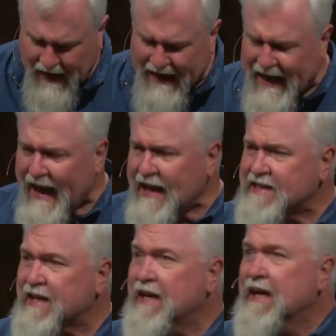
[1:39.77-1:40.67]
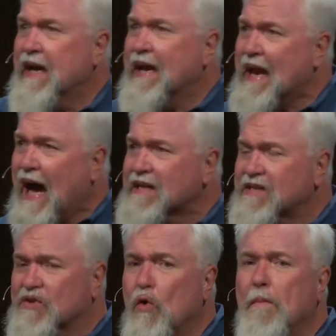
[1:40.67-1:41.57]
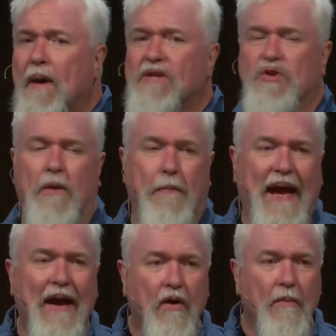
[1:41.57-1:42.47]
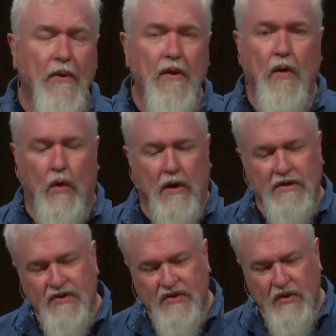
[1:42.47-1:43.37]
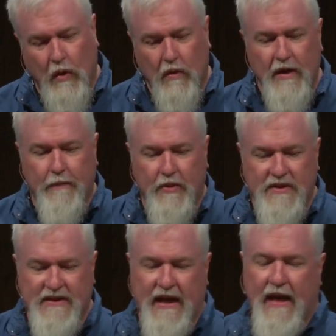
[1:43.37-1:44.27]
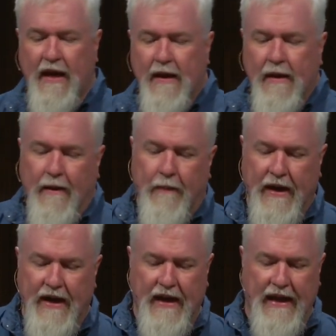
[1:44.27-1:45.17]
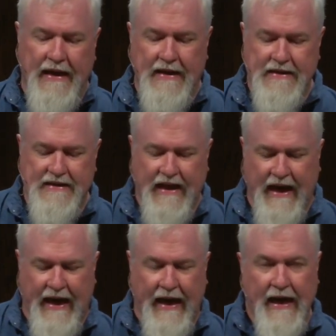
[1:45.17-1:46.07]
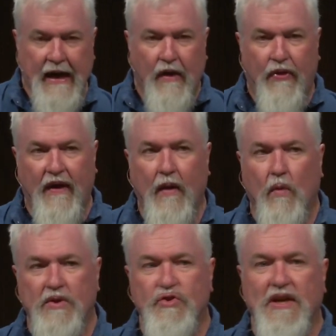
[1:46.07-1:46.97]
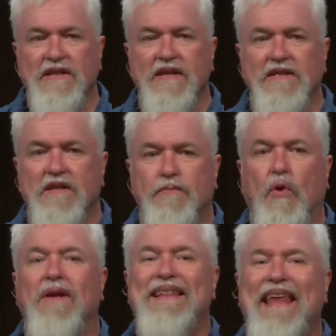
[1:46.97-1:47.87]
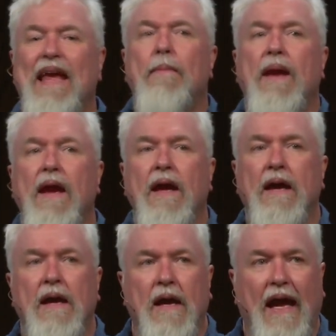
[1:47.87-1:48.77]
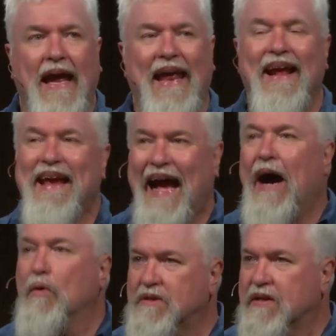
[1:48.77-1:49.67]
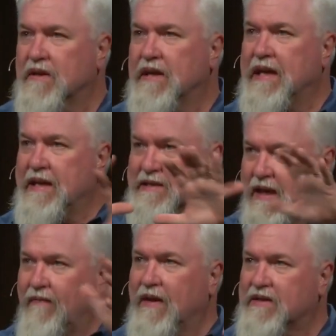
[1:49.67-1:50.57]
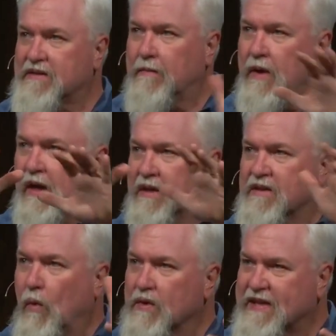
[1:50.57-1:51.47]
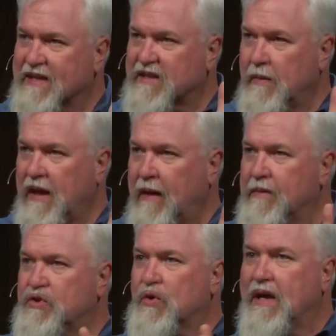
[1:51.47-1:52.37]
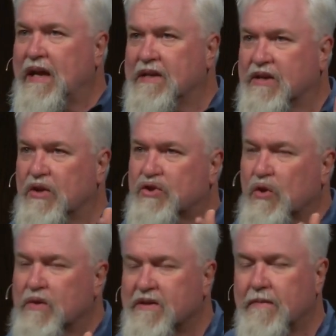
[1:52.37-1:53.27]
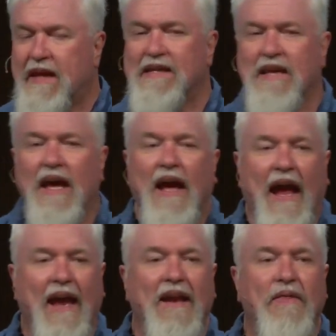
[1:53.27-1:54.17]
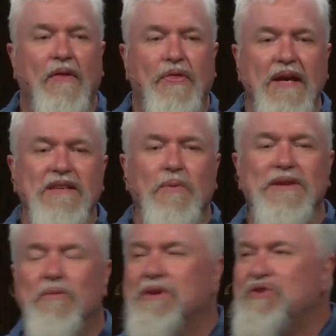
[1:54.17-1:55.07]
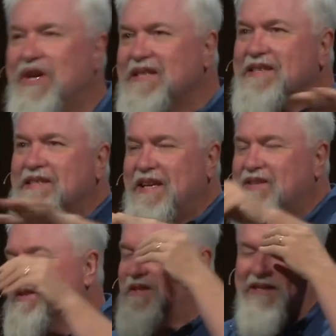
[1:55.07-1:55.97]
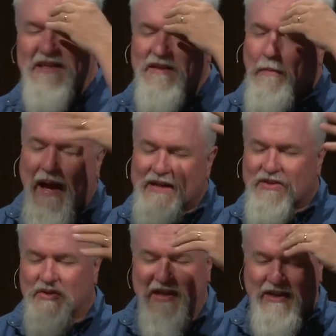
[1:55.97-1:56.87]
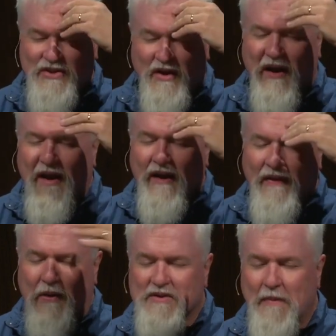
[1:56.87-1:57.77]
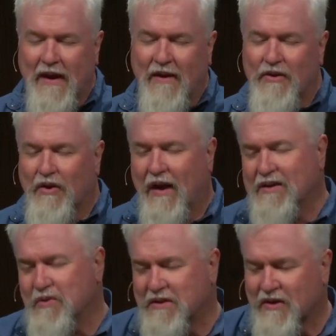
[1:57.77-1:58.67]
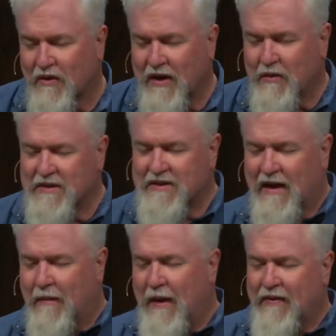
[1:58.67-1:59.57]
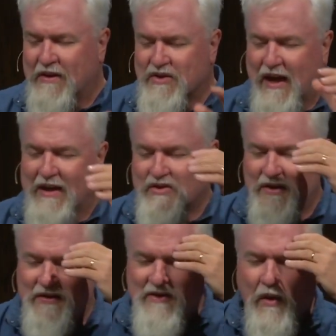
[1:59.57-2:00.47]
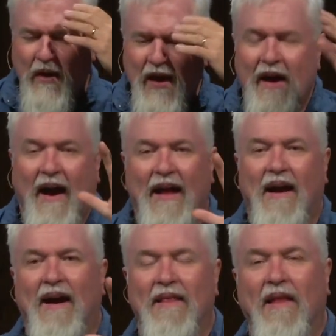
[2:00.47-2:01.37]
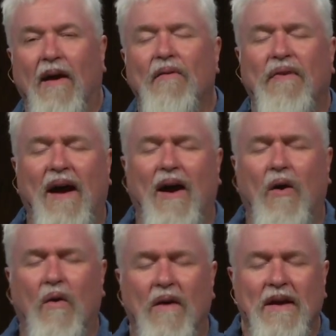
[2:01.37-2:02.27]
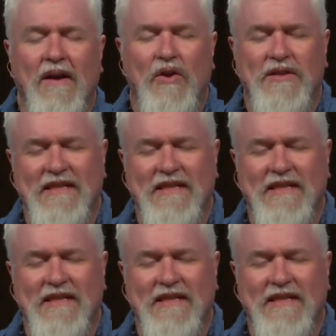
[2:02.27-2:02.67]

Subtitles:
Again, it's not so much a parable or a story per se, but it is a thing where Jesus is proclaiming an account. He's giving some Old Testament imagery, and he's going to show us some things. And the things when Jesus teaches, he's a master teacher. That was my undergraduate degree, was math education. And so I love how you